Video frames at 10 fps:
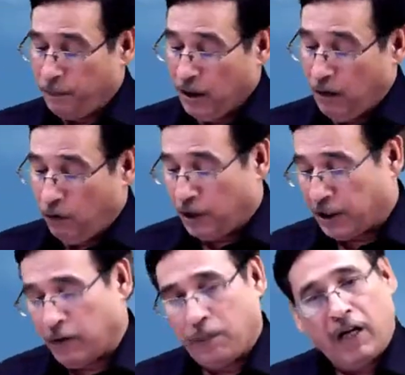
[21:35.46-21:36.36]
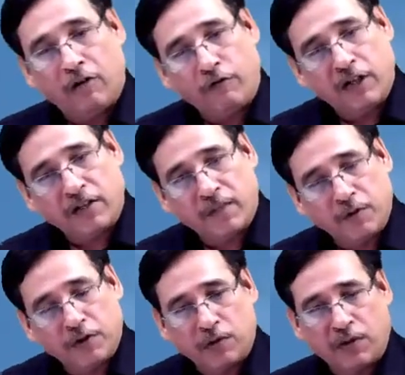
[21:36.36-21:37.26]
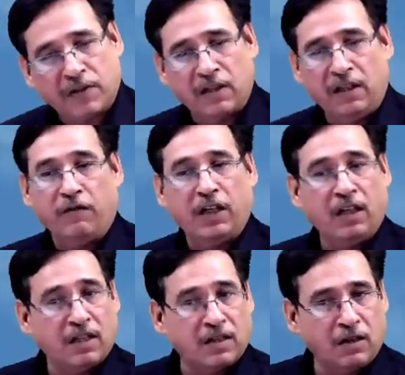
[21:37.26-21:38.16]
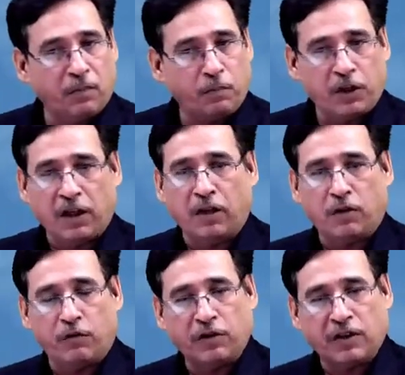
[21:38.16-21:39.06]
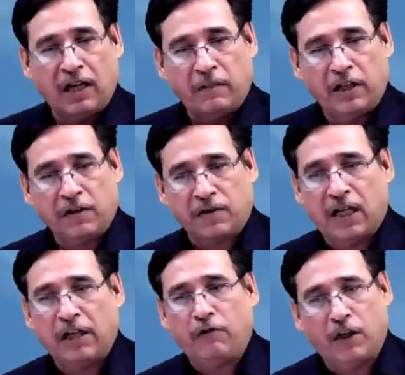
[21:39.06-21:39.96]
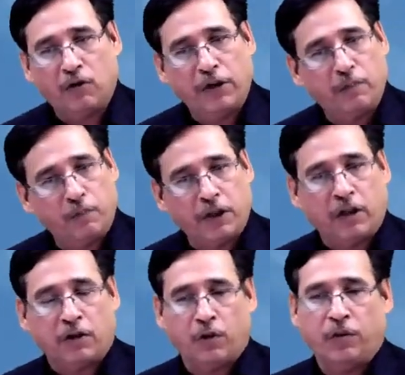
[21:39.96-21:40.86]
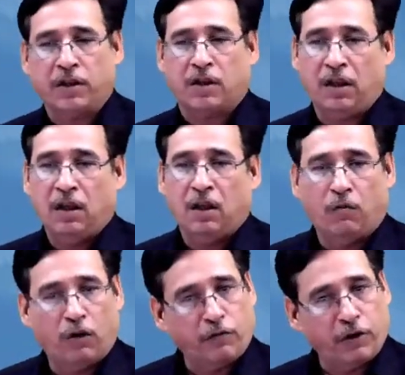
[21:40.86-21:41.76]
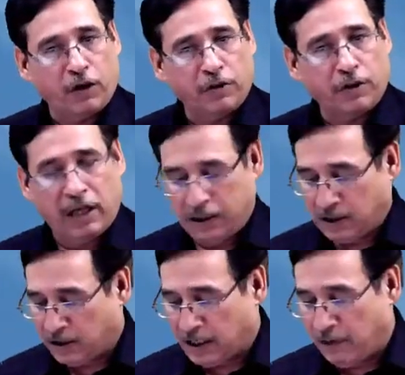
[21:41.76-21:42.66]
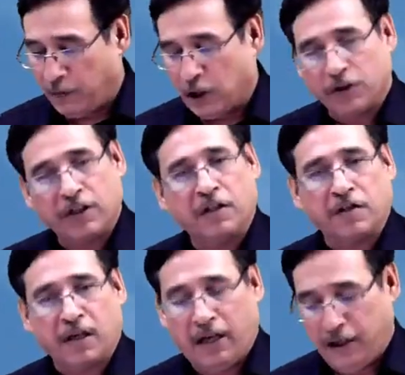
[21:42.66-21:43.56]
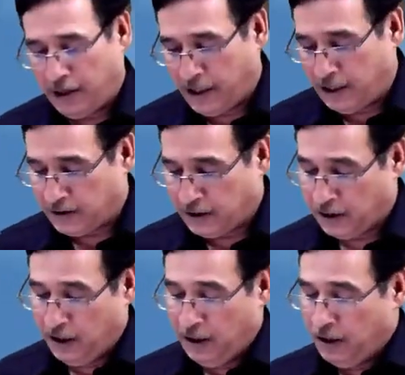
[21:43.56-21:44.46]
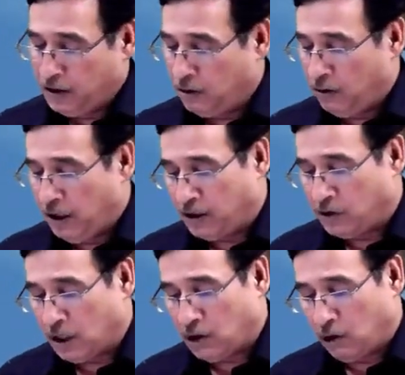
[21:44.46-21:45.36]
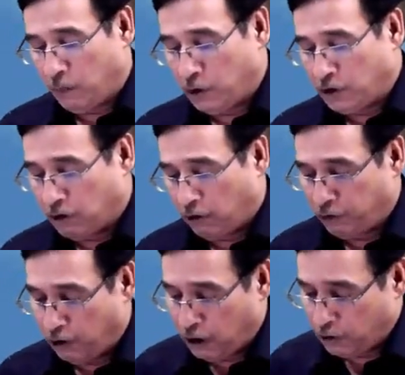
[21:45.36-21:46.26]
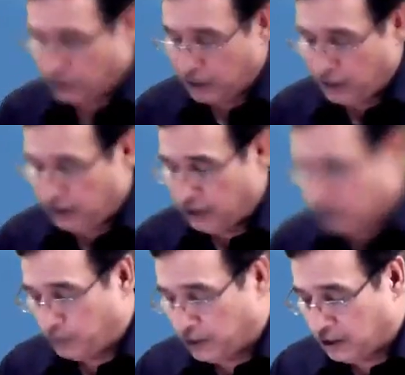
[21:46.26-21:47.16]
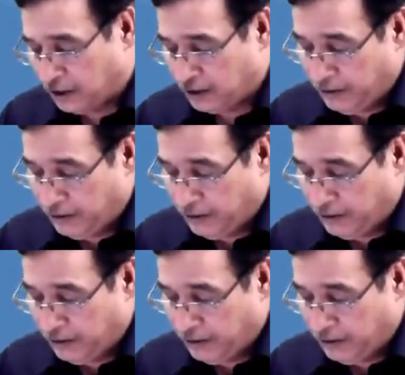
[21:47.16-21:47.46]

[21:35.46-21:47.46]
whatever part we are supposed to receive, instead of putting it towards the liability side, we are going to put it towards the what we call asset side, because it is an asset. So it is just opposite of your outstanding expenses.